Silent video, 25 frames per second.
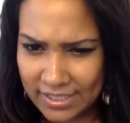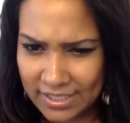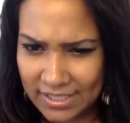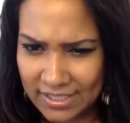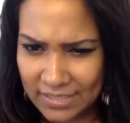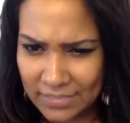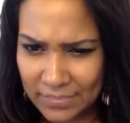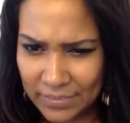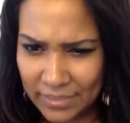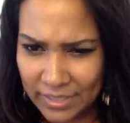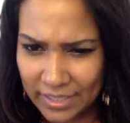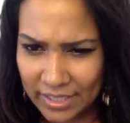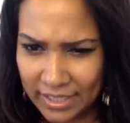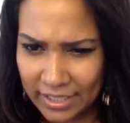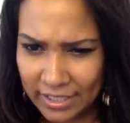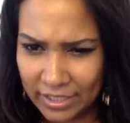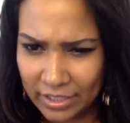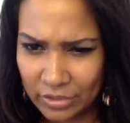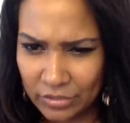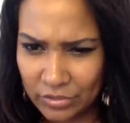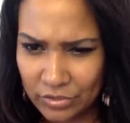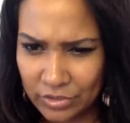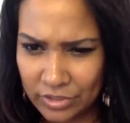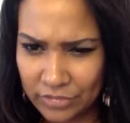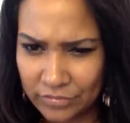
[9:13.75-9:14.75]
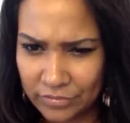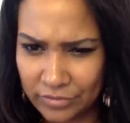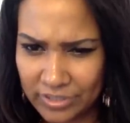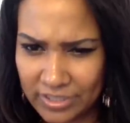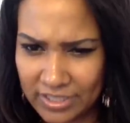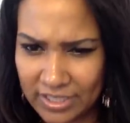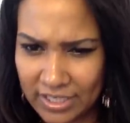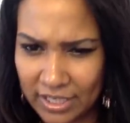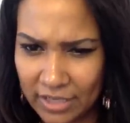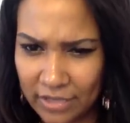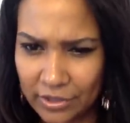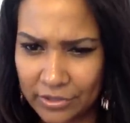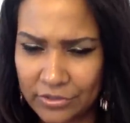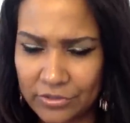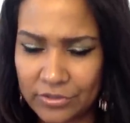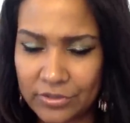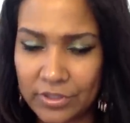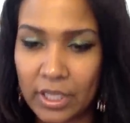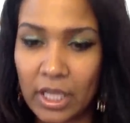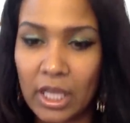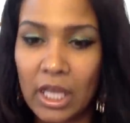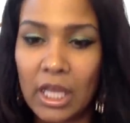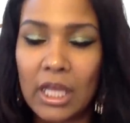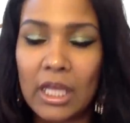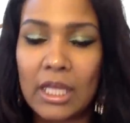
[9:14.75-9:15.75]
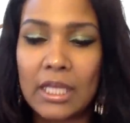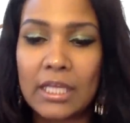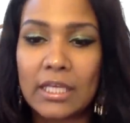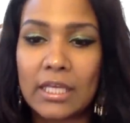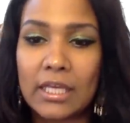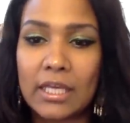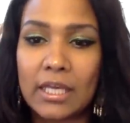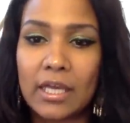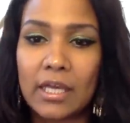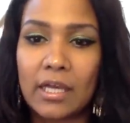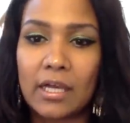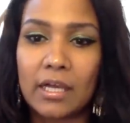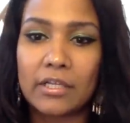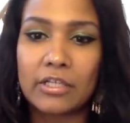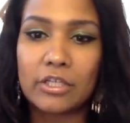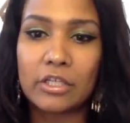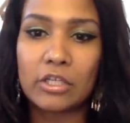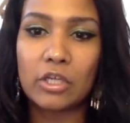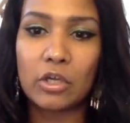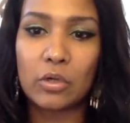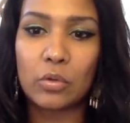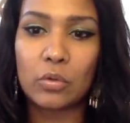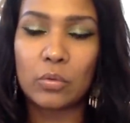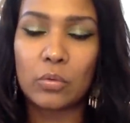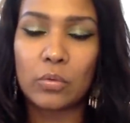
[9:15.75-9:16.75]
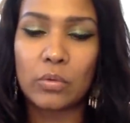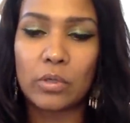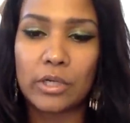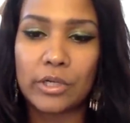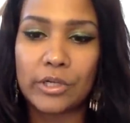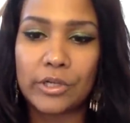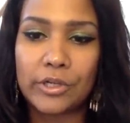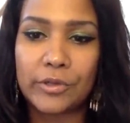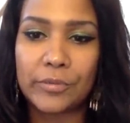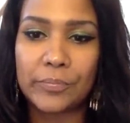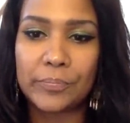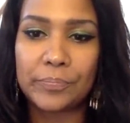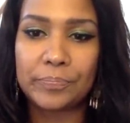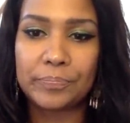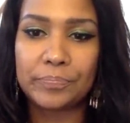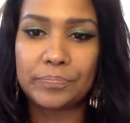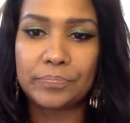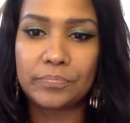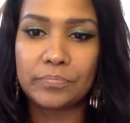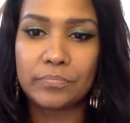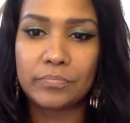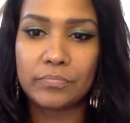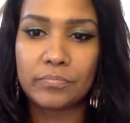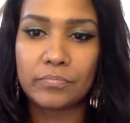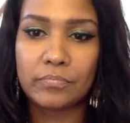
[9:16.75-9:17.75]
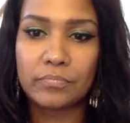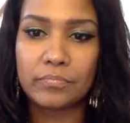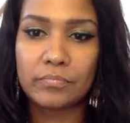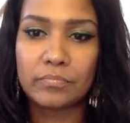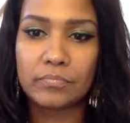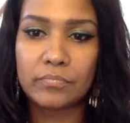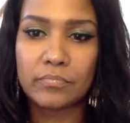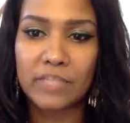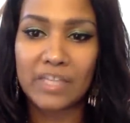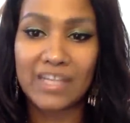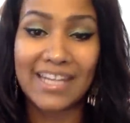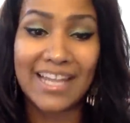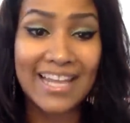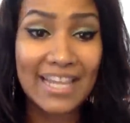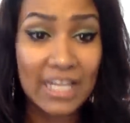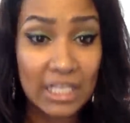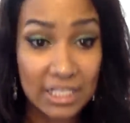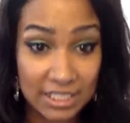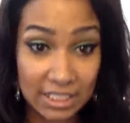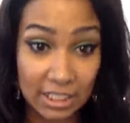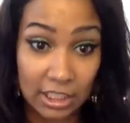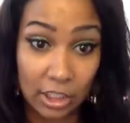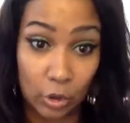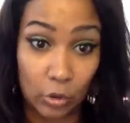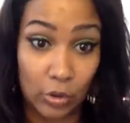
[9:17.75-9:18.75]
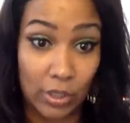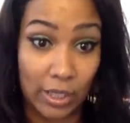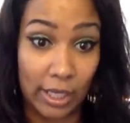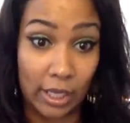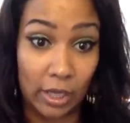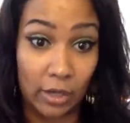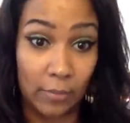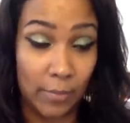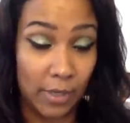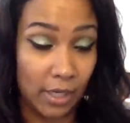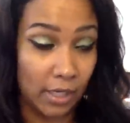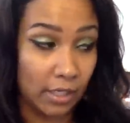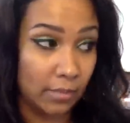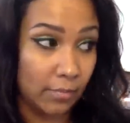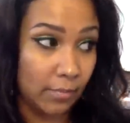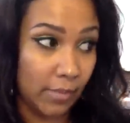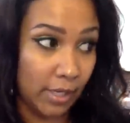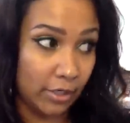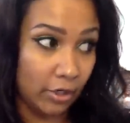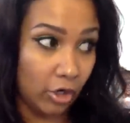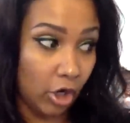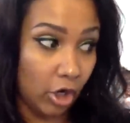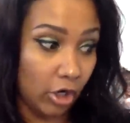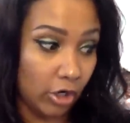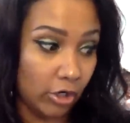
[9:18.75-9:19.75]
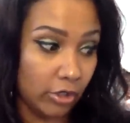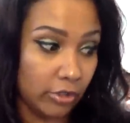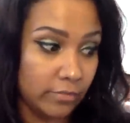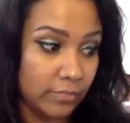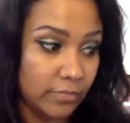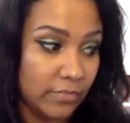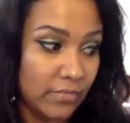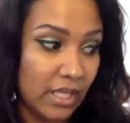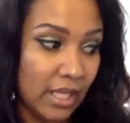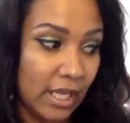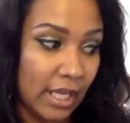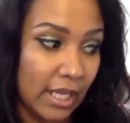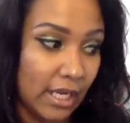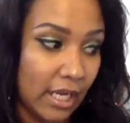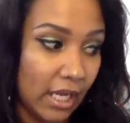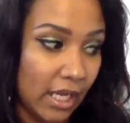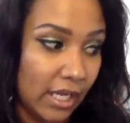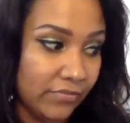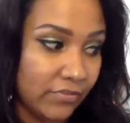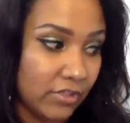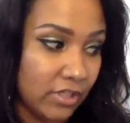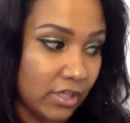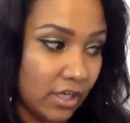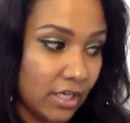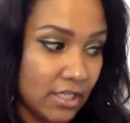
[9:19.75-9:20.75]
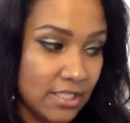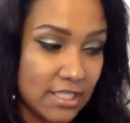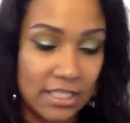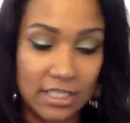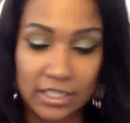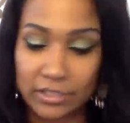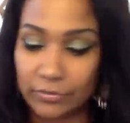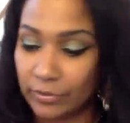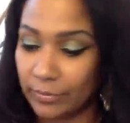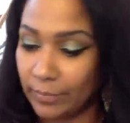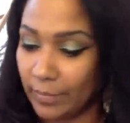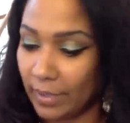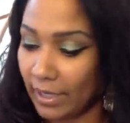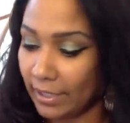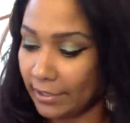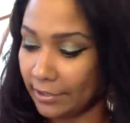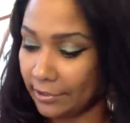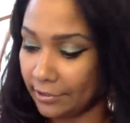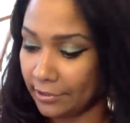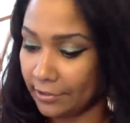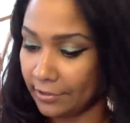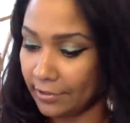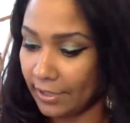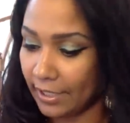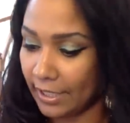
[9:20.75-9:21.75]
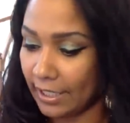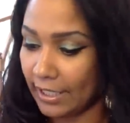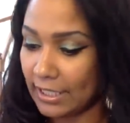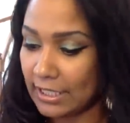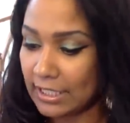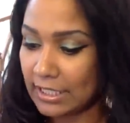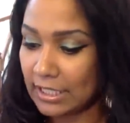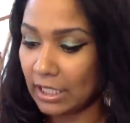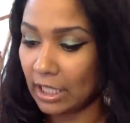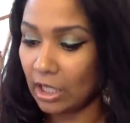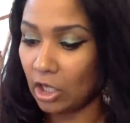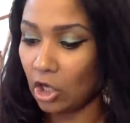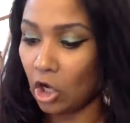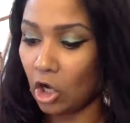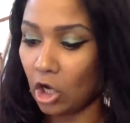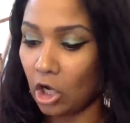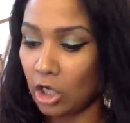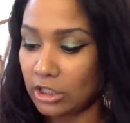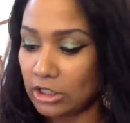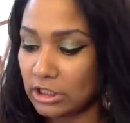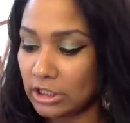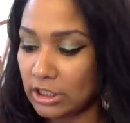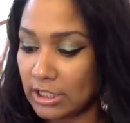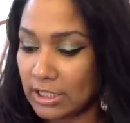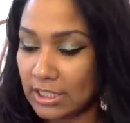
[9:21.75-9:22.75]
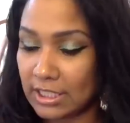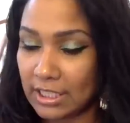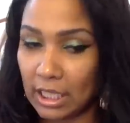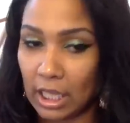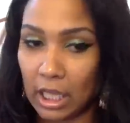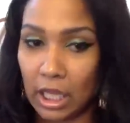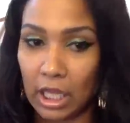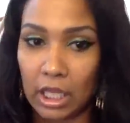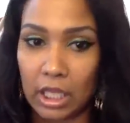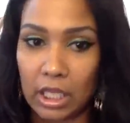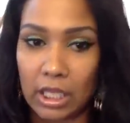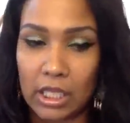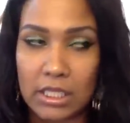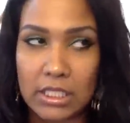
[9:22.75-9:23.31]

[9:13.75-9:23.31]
It's made a huge difference in how others. Yeah, you know, um, Layla's a little loud, my my daughter, and I have to constantly remind her. It's a conscious thing.